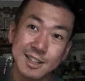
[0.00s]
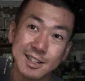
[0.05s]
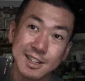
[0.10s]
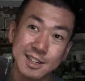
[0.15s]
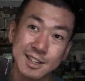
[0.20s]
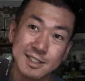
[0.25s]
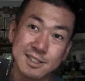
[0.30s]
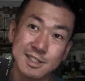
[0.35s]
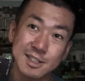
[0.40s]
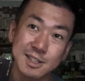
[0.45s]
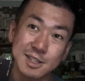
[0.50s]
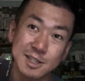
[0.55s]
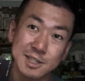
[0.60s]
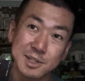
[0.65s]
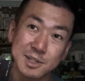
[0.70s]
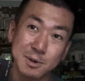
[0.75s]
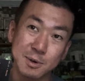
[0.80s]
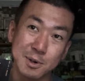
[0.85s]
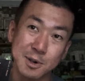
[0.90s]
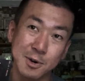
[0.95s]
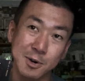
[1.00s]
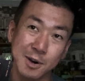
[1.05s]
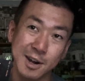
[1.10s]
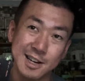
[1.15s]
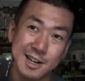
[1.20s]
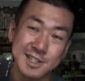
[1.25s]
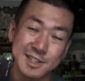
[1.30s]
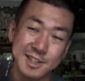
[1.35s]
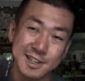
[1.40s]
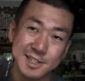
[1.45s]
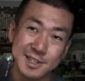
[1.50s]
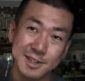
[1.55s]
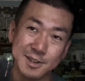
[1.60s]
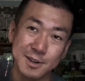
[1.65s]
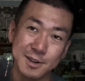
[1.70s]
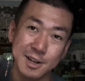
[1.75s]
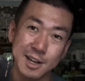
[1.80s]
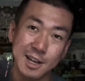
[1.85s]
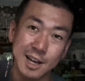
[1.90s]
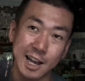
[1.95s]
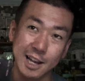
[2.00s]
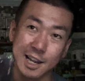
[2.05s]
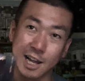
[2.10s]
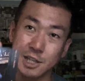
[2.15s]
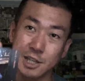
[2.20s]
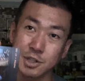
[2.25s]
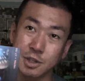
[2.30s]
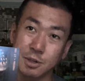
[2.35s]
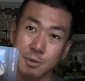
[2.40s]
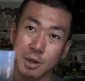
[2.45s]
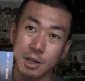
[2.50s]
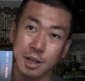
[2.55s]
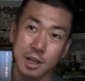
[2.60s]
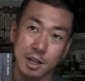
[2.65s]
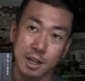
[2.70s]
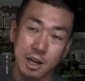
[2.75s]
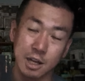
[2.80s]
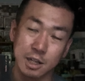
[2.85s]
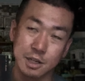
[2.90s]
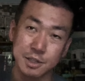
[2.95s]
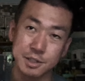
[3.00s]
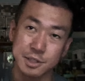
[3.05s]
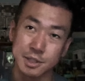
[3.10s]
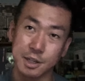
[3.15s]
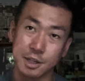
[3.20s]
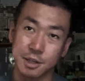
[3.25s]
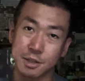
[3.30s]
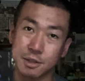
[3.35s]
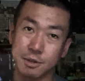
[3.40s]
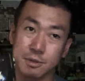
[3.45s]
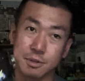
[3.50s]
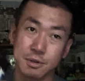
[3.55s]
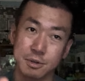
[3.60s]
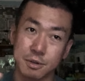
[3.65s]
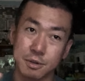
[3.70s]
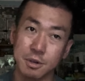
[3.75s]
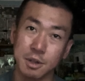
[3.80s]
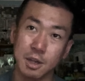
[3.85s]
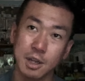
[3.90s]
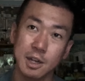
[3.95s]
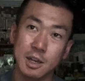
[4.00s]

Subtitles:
This is so cool actually. So I can't zoom it like that because like due to,